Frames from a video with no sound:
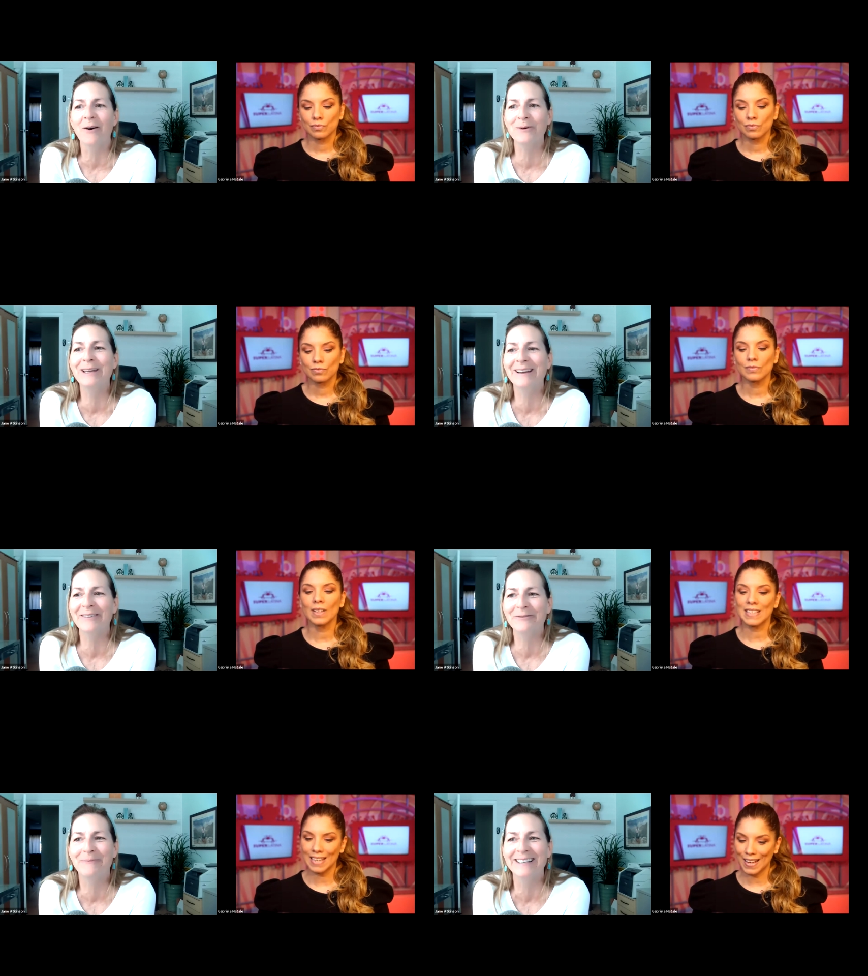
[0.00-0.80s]
Speaker 1: that we
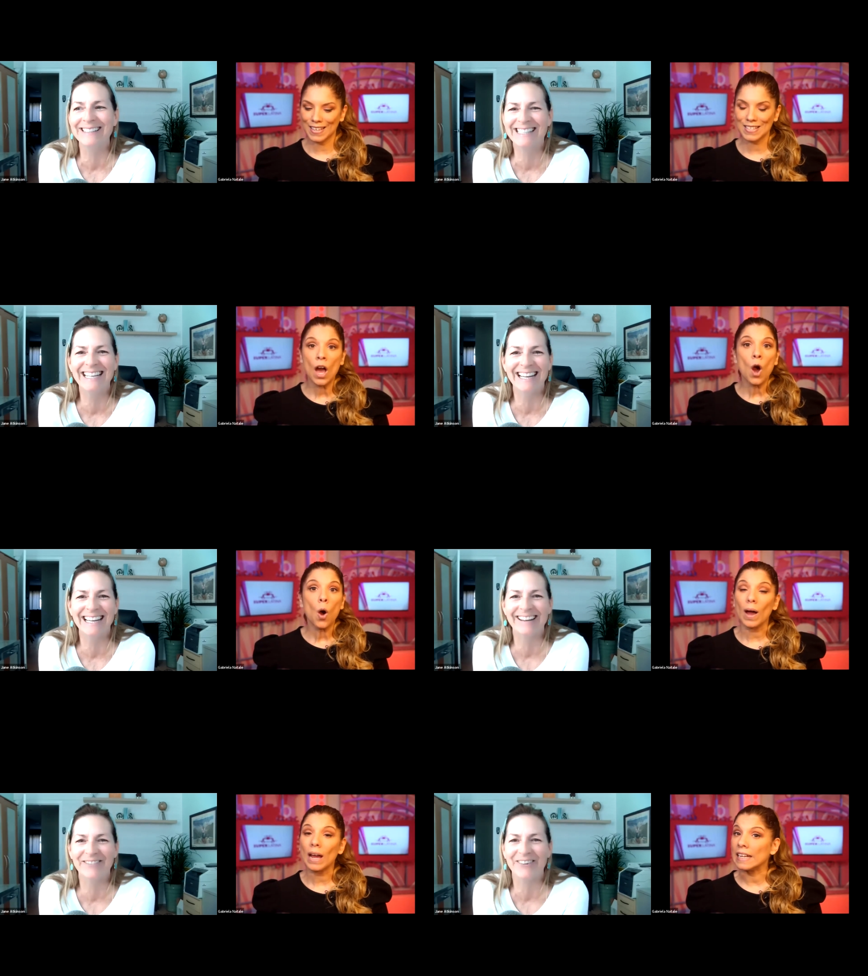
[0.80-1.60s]
have. Yes. Seen.
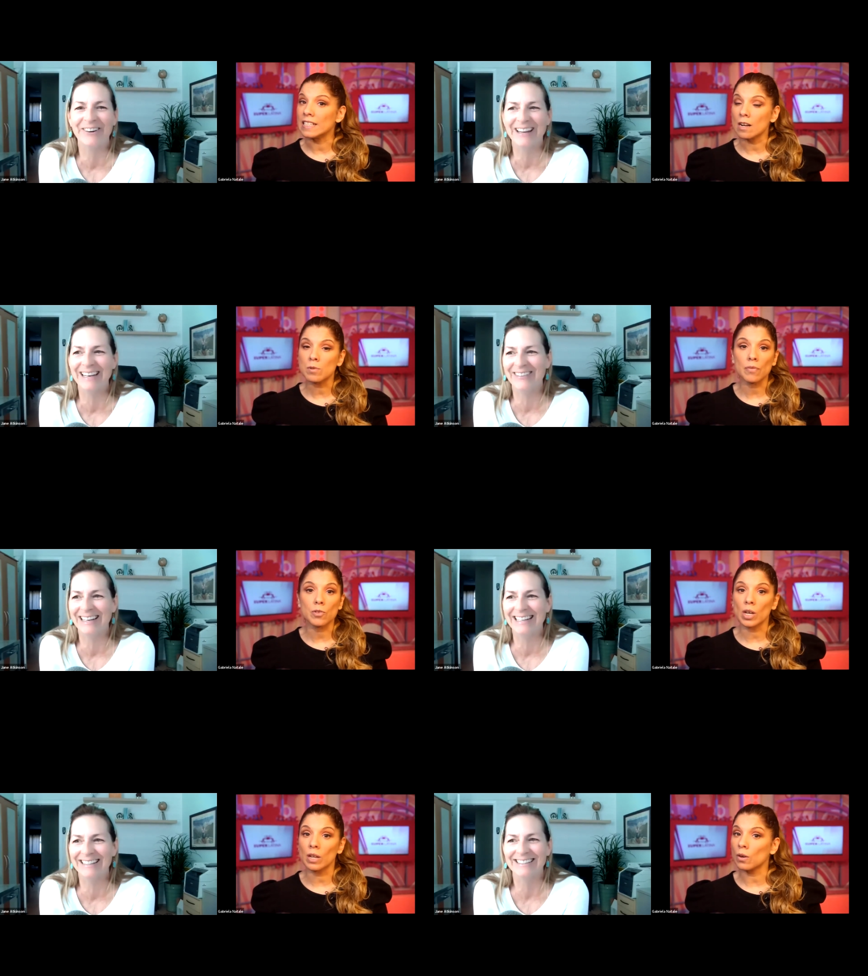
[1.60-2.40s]
Well, in
Speaker 2: terms of
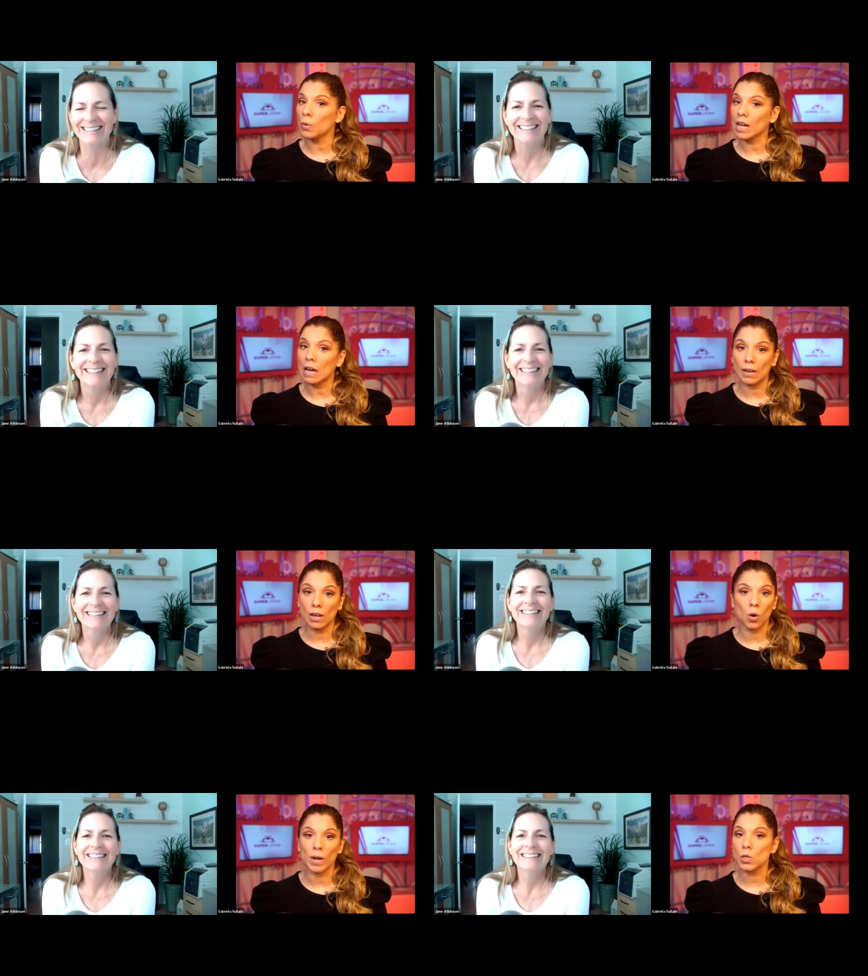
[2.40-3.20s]
gender, we have a
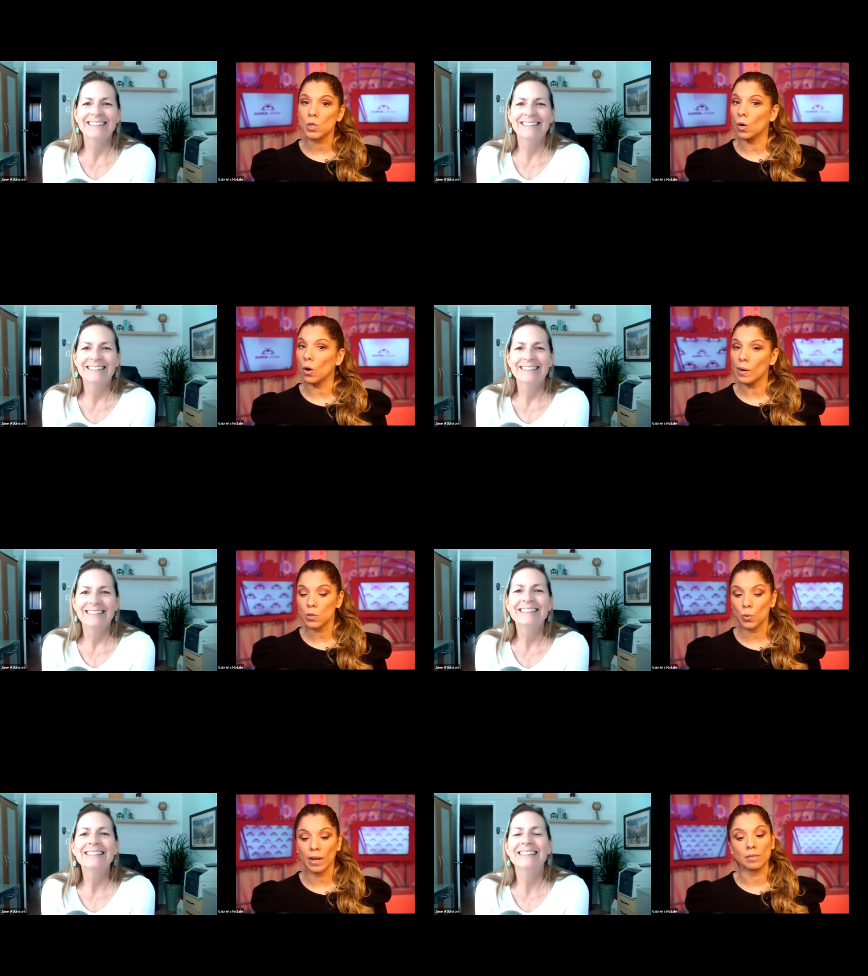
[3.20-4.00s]
long way to go as
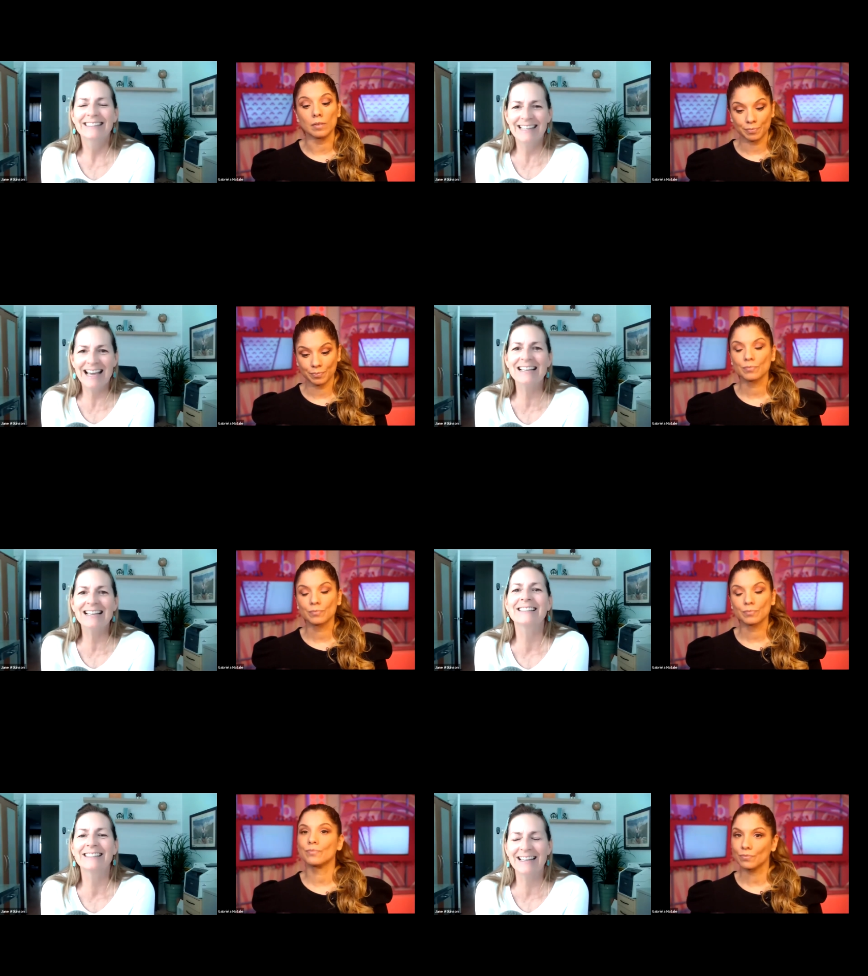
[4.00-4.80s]
well.
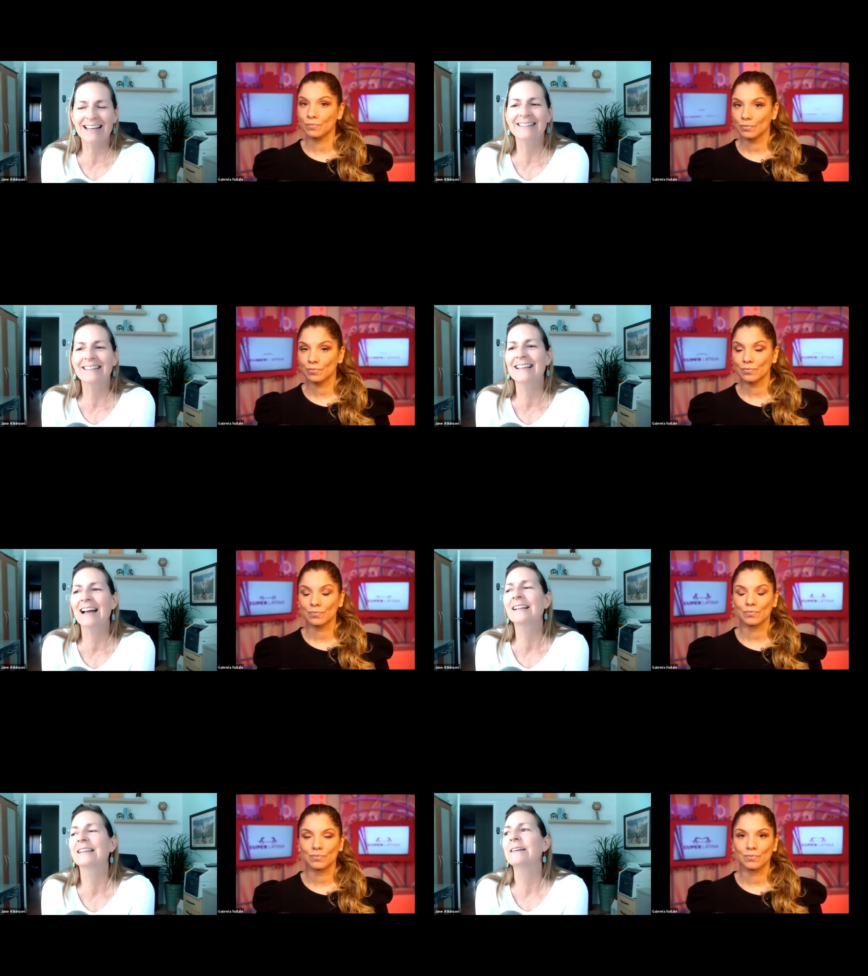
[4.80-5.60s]
Speaker 1: Yes, yes,
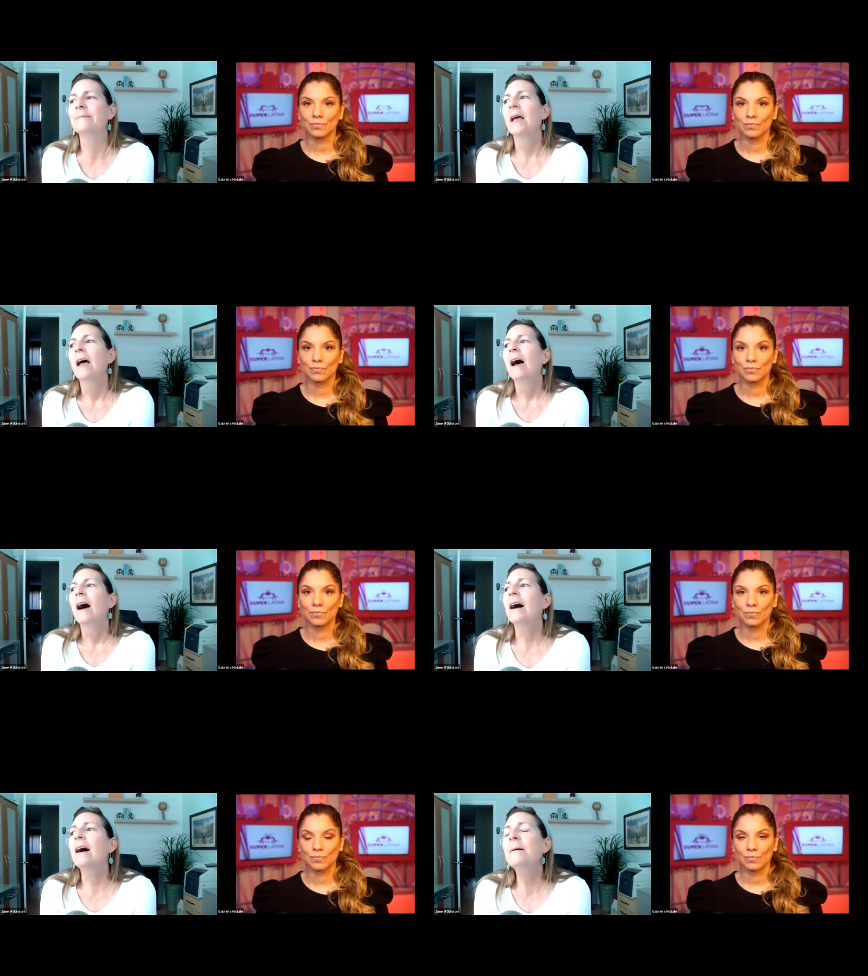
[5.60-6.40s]
exactly.
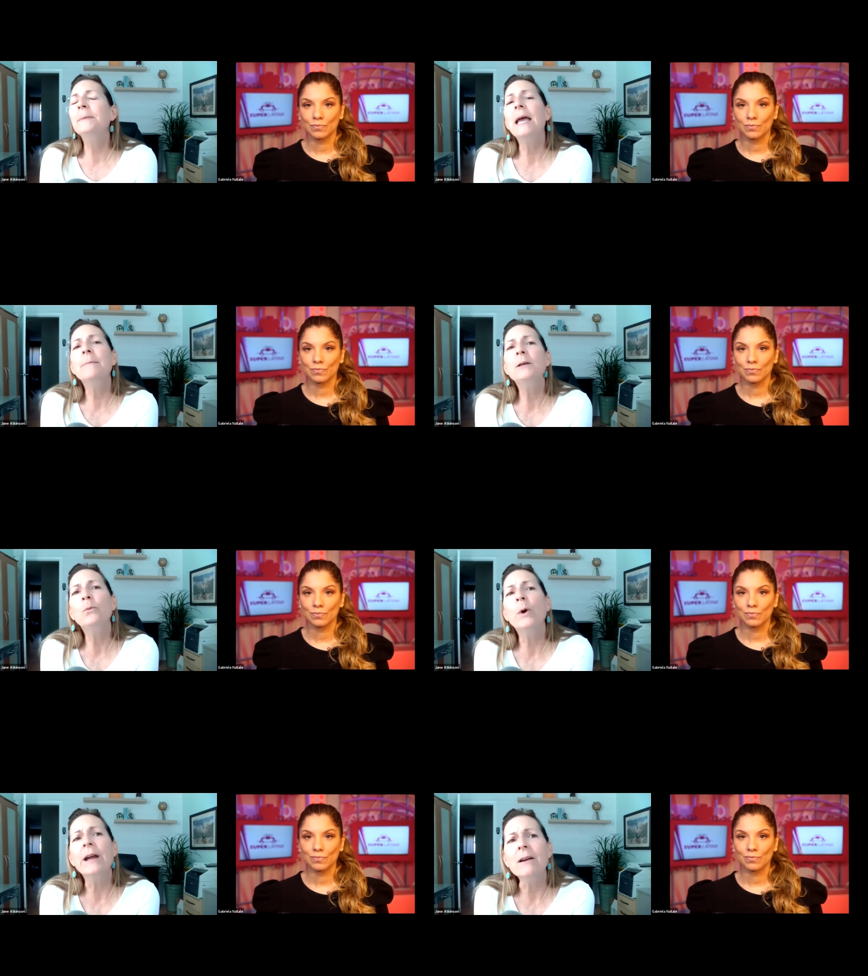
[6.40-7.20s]
Um,
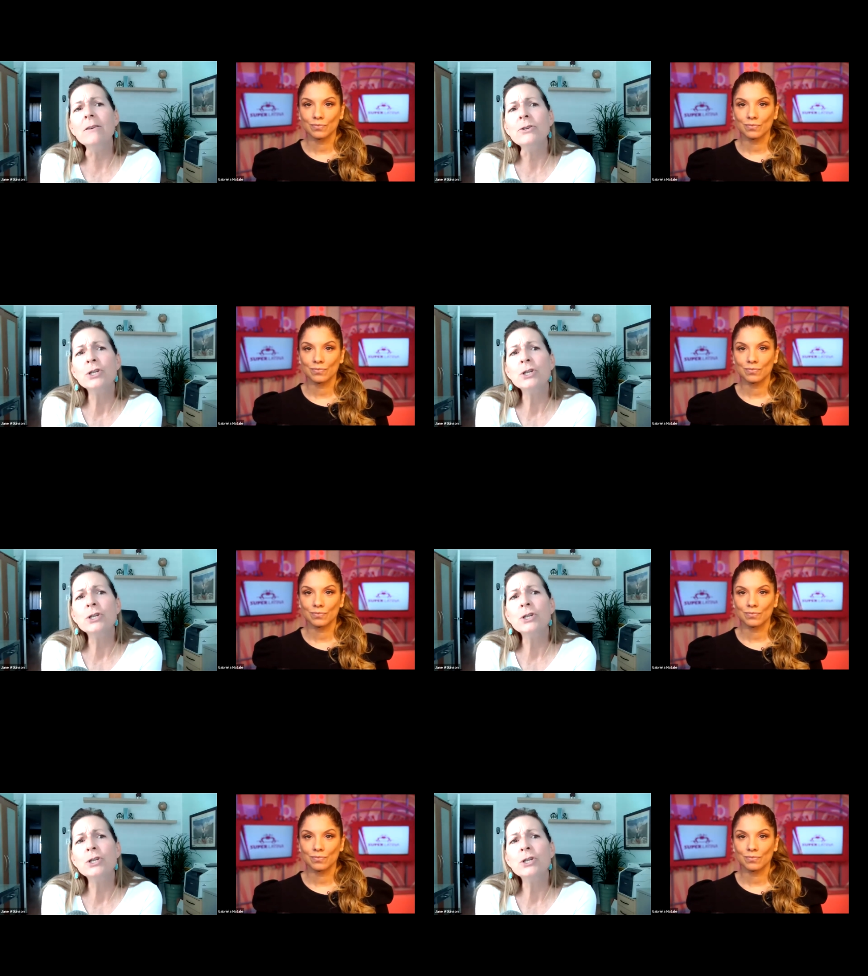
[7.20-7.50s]
Gaby, where